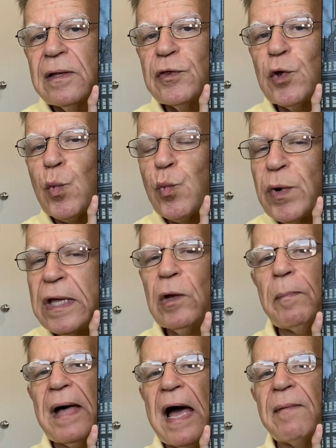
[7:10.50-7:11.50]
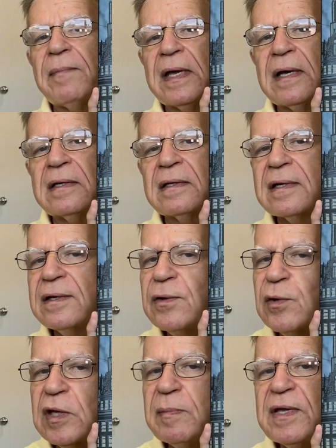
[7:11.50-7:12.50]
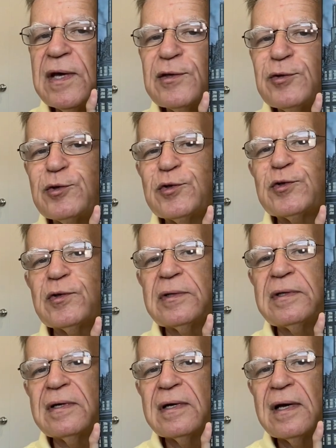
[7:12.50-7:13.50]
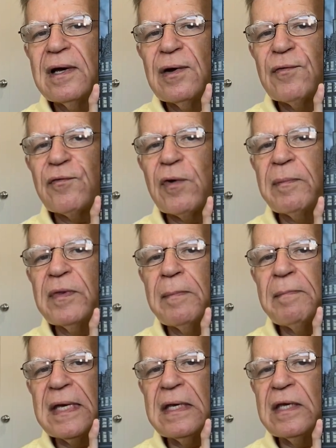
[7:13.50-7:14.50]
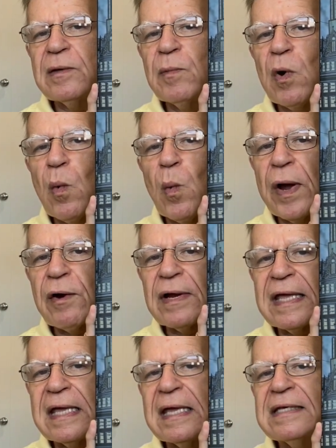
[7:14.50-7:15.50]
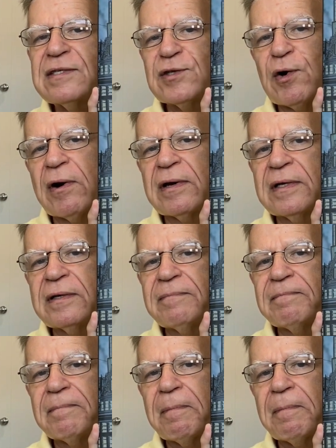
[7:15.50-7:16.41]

The real Batman can only be understood from the medium where he started,